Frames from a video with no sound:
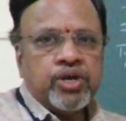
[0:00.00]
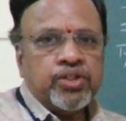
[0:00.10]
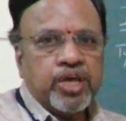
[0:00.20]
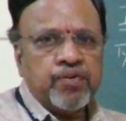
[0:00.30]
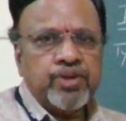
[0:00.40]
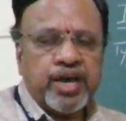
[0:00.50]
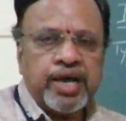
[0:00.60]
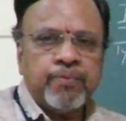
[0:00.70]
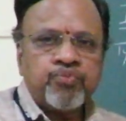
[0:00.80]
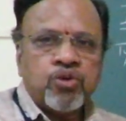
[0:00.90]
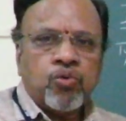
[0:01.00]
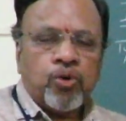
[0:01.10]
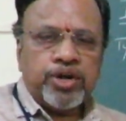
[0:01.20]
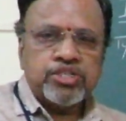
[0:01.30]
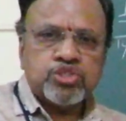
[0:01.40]
Then we have
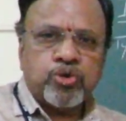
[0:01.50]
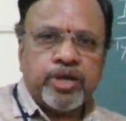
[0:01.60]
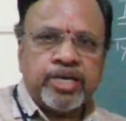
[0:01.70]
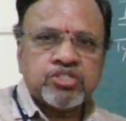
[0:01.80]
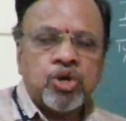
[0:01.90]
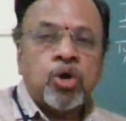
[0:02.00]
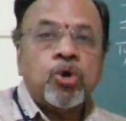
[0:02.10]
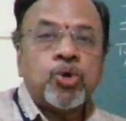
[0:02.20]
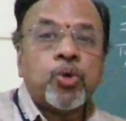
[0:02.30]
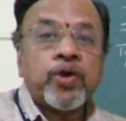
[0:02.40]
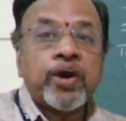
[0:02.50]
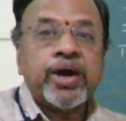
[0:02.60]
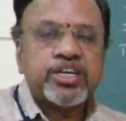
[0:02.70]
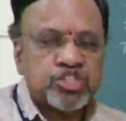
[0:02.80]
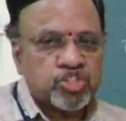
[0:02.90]
what is known as
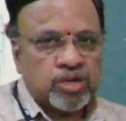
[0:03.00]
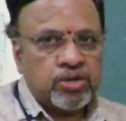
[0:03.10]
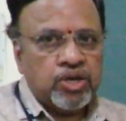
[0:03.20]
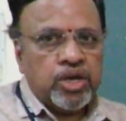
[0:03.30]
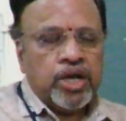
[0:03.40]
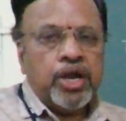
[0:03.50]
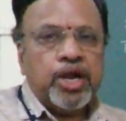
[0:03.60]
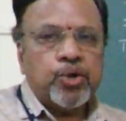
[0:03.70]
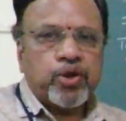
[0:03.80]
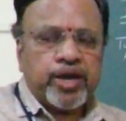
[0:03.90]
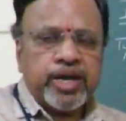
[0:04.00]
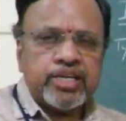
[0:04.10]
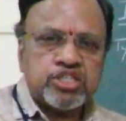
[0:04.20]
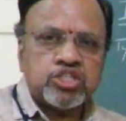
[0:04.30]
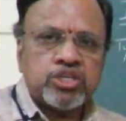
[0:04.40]
dodecahedron. A
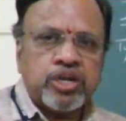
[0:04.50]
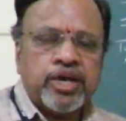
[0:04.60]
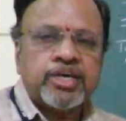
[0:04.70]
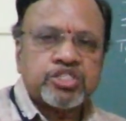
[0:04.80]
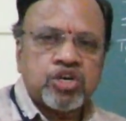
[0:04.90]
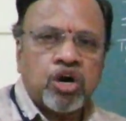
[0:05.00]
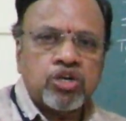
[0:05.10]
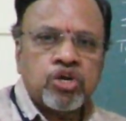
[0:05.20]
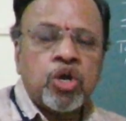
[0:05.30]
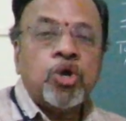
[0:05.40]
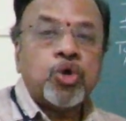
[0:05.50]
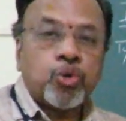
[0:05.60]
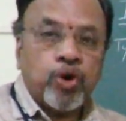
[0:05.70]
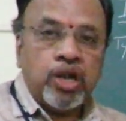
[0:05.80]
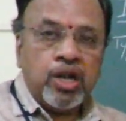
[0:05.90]
dodecahedron has got
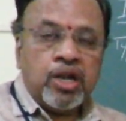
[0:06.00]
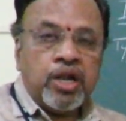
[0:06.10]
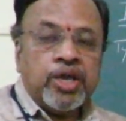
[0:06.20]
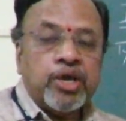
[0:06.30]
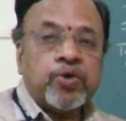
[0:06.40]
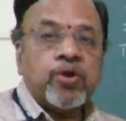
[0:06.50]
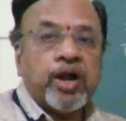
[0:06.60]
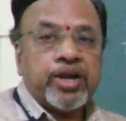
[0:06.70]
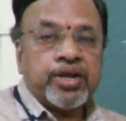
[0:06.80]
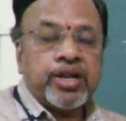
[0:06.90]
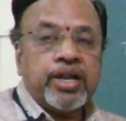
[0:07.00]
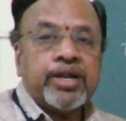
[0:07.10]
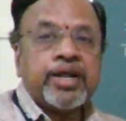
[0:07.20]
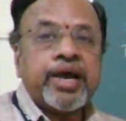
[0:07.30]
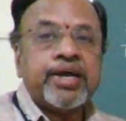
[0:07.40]
12 equilateral
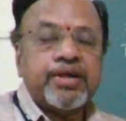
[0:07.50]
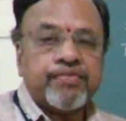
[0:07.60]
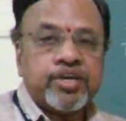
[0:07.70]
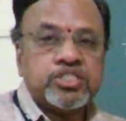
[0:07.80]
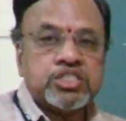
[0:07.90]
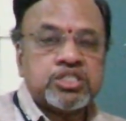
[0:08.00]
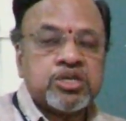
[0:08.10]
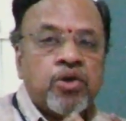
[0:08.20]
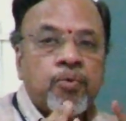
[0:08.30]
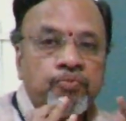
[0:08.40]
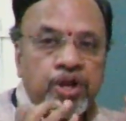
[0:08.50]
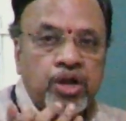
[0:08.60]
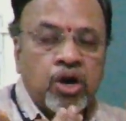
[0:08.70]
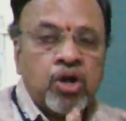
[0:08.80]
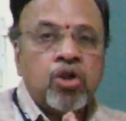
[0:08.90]
triangular faces. They
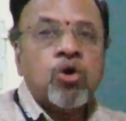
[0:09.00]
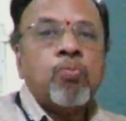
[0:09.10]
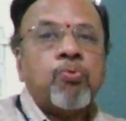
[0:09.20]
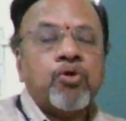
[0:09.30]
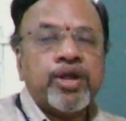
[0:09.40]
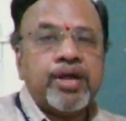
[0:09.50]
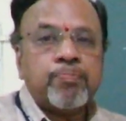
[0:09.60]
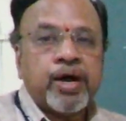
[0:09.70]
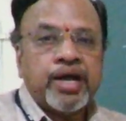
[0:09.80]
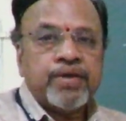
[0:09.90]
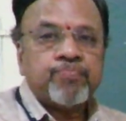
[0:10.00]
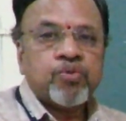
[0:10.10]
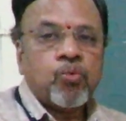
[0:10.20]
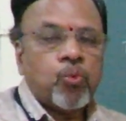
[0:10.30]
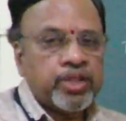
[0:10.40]
are all bounded by
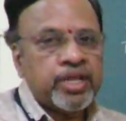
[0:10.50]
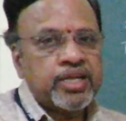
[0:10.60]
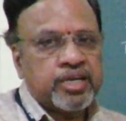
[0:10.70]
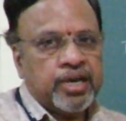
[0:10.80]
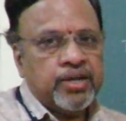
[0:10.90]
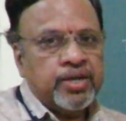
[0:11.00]
one another.